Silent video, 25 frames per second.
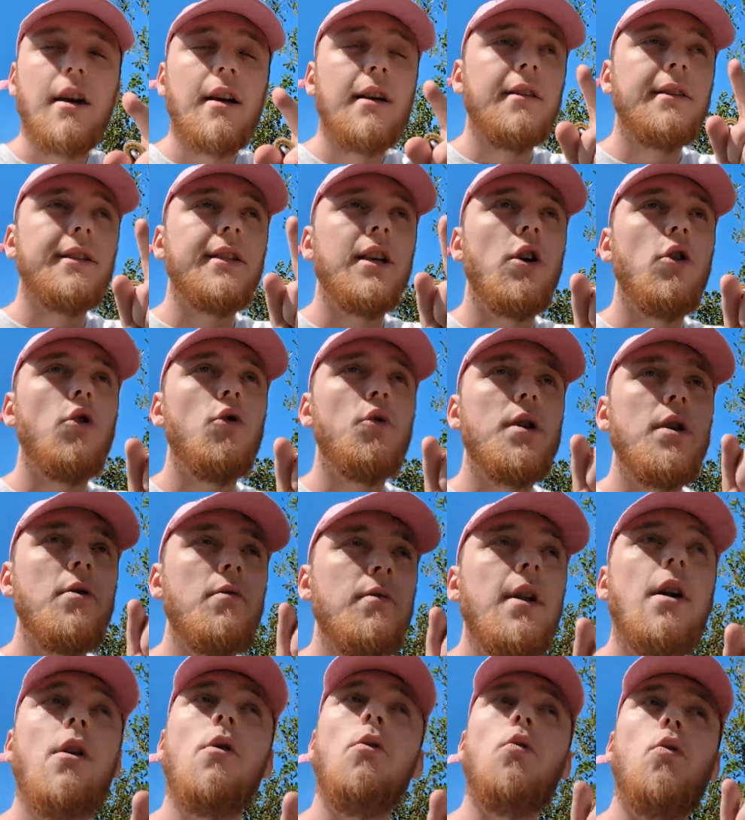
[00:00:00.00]
so you
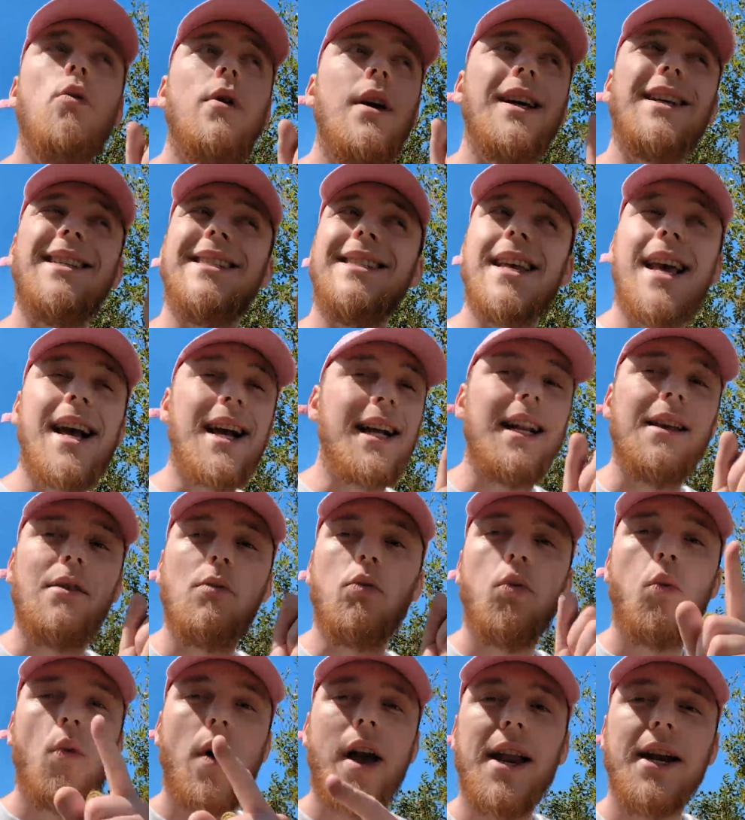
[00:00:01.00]
know exactly
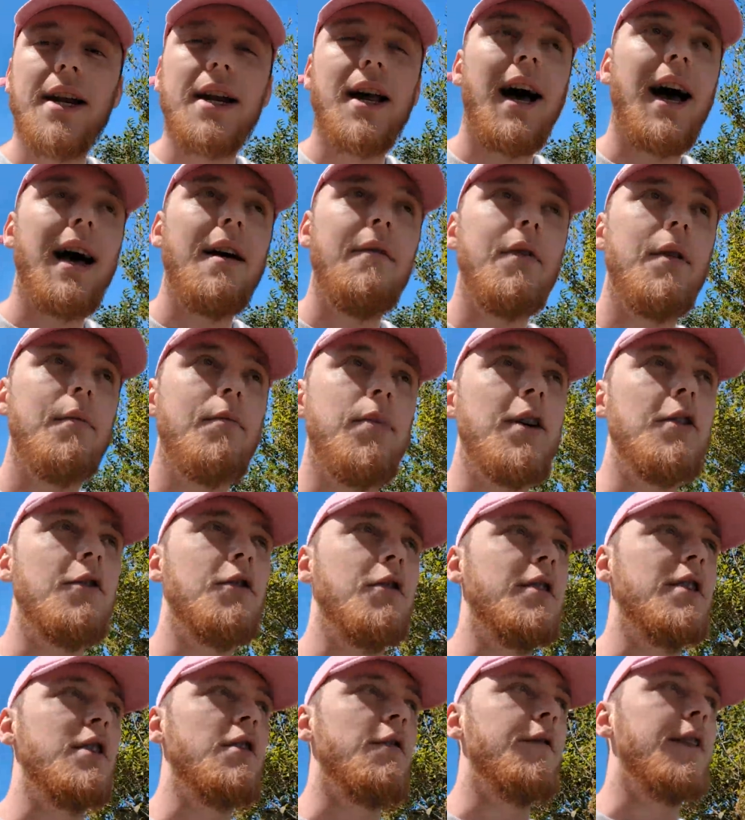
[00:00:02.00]
when I've
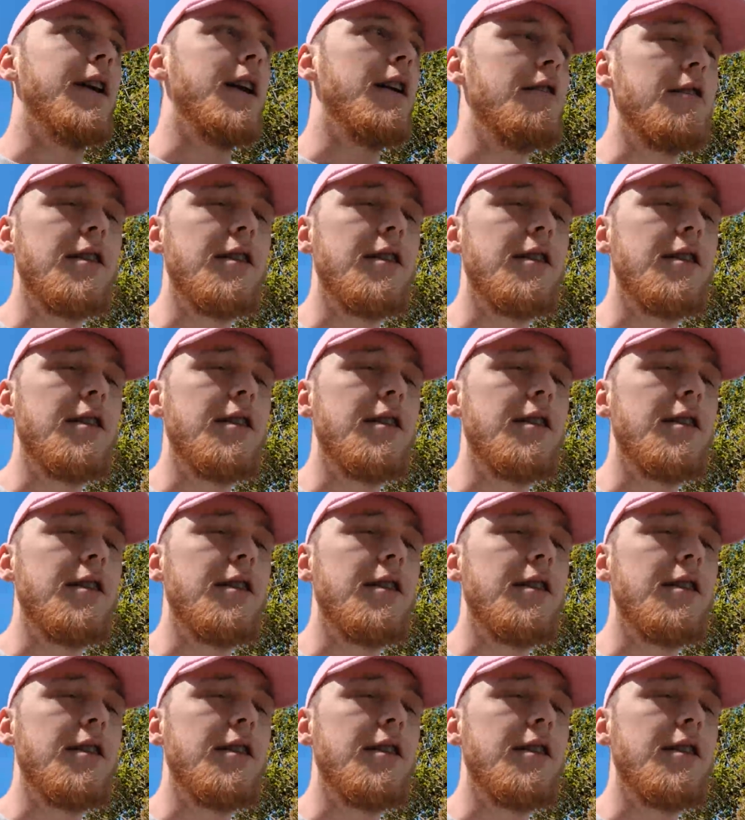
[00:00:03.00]
uploaded a new video.